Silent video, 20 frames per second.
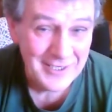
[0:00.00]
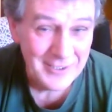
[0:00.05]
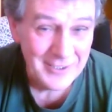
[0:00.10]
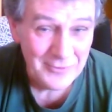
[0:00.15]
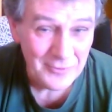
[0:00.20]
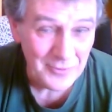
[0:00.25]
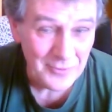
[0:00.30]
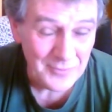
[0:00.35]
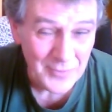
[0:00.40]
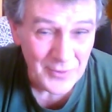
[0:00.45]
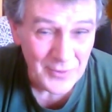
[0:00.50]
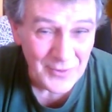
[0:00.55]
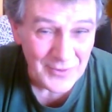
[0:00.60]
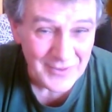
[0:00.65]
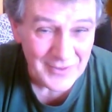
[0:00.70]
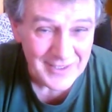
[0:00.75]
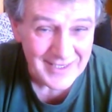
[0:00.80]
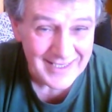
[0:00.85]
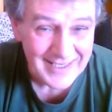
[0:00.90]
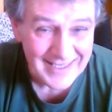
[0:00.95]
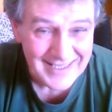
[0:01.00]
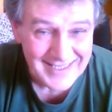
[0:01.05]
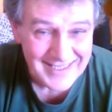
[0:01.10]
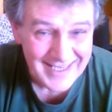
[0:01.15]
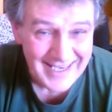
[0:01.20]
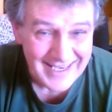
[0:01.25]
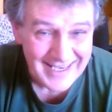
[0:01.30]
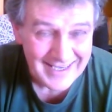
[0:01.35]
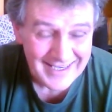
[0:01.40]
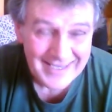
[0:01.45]
What more can I
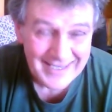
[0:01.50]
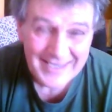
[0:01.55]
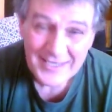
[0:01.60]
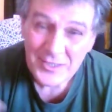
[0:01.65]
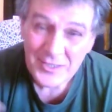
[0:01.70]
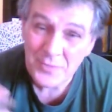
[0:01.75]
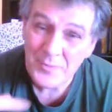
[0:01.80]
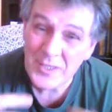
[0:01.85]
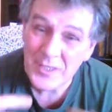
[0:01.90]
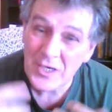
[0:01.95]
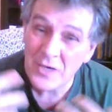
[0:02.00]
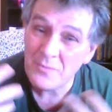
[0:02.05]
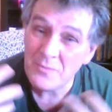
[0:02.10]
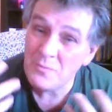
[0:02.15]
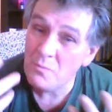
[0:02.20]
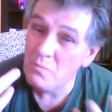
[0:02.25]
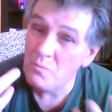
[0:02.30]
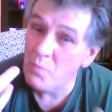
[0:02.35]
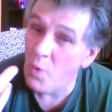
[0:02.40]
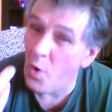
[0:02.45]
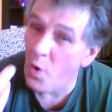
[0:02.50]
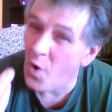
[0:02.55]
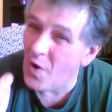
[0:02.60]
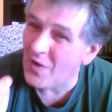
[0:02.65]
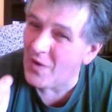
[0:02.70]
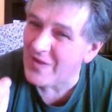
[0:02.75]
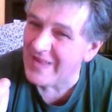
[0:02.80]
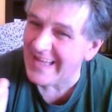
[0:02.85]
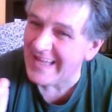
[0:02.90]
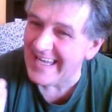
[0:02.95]
say? You become more
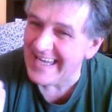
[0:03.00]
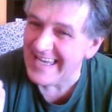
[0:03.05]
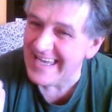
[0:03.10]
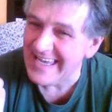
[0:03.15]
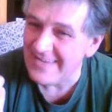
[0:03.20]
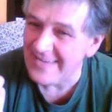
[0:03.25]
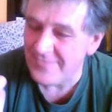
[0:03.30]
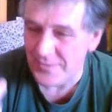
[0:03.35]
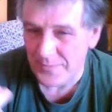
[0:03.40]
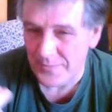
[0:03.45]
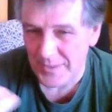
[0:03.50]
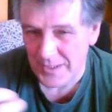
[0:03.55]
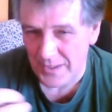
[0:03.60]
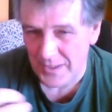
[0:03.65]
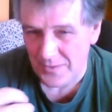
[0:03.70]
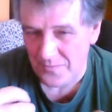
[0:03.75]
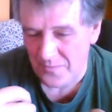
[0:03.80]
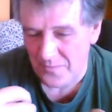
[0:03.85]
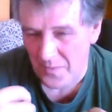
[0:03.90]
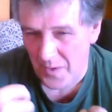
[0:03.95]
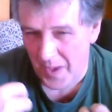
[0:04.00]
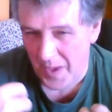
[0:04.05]
alive, you become